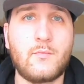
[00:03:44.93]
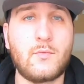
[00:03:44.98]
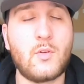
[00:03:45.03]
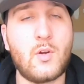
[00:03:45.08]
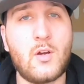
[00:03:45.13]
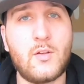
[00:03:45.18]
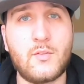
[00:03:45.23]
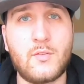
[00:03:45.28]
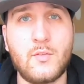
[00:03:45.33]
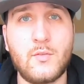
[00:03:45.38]

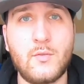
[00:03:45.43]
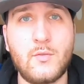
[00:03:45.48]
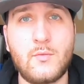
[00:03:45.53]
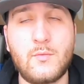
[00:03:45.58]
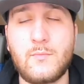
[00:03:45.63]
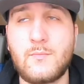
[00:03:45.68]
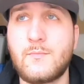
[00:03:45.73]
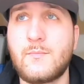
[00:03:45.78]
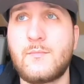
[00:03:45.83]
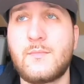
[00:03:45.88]
gone through
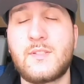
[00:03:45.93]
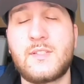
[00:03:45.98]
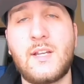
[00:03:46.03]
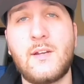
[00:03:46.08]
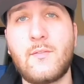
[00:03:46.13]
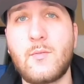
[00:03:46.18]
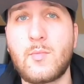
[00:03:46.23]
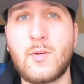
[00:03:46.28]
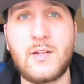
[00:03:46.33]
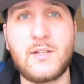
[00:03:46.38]

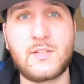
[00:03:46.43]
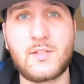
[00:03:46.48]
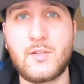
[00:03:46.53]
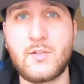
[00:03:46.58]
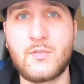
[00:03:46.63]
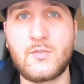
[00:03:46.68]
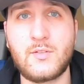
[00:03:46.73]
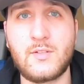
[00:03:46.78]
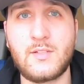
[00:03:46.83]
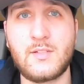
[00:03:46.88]
several brain
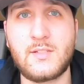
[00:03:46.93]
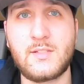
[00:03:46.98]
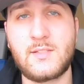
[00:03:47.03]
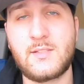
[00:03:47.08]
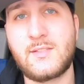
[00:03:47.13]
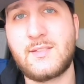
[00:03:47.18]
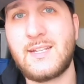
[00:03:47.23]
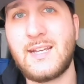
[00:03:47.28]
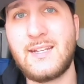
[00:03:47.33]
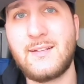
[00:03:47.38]
surgeries,
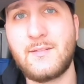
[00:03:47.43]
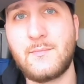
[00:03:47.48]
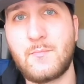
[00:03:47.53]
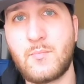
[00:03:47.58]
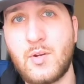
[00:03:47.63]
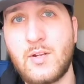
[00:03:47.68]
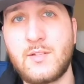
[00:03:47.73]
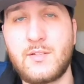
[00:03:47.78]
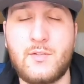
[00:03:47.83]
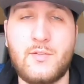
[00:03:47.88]
10
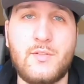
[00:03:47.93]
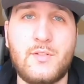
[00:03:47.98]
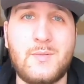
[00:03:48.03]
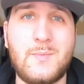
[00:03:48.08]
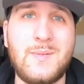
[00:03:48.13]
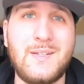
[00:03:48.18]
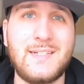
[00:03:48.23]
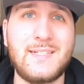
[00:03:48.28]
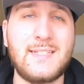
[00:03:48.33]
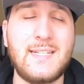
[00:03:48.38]
brain surgeries to
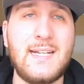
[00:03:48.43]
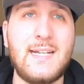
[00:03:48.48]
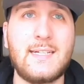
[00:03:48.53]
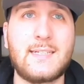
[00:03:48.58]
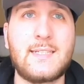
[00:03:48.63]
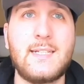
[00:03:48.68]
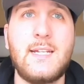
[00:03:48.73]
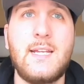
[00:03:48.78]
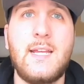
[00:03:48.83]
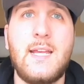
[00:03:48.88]
be
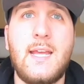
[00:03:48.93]
exact.